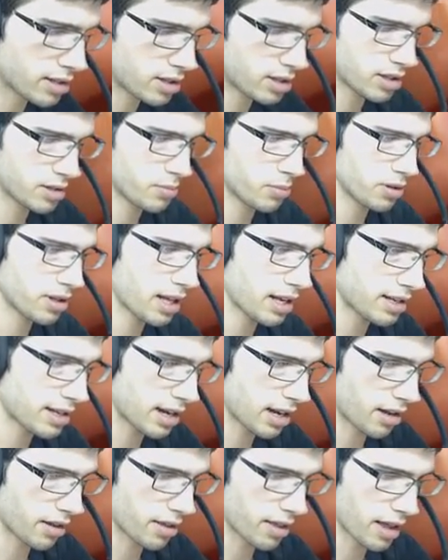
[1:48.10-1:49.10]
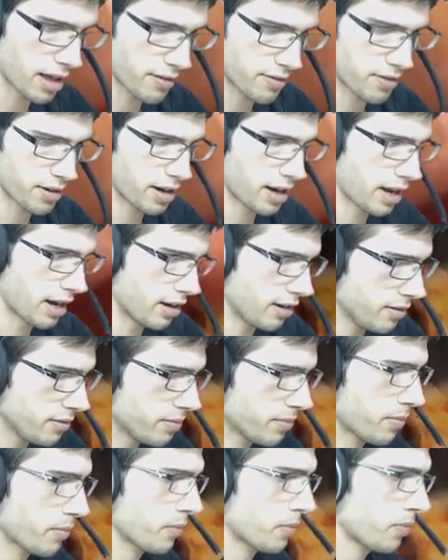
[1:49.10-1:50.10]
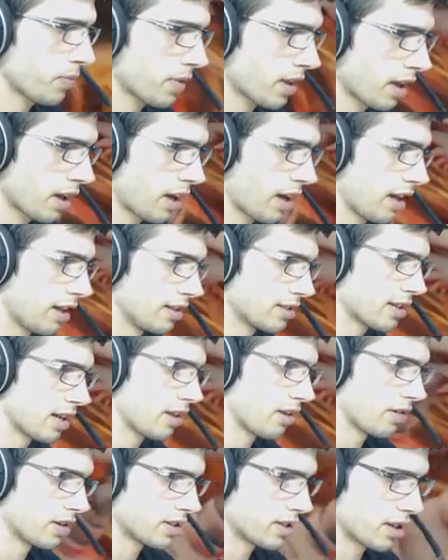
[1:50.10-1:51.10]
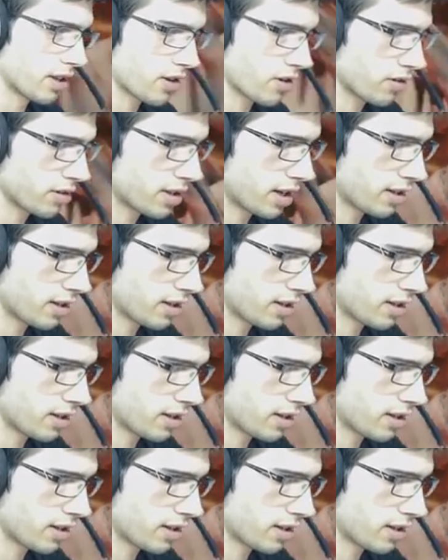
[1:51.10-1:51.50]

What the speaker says: let's just put that down there for now, and let's get the rest of the